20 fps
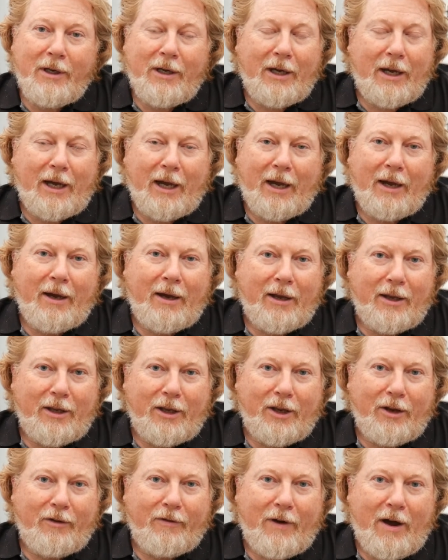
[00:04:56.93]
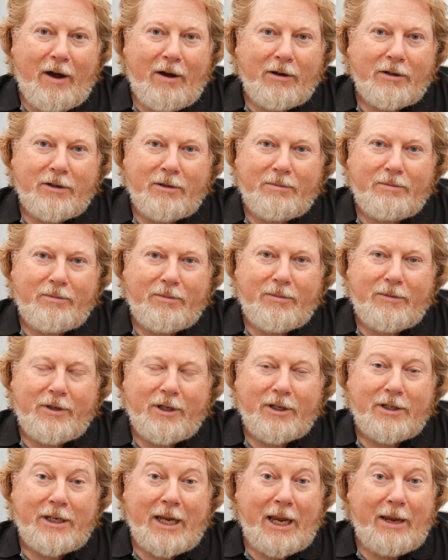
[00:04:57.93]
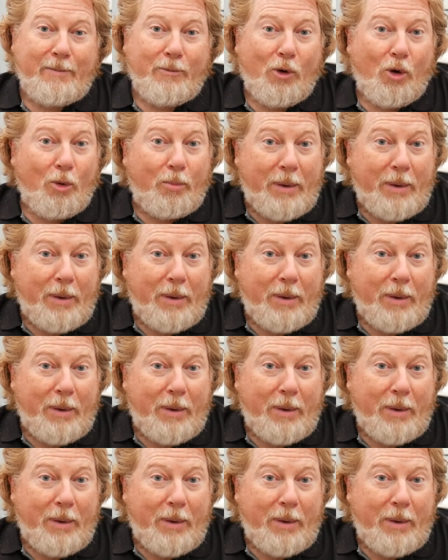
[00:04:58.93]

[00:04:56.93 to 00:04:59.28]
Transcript: You've asked to see more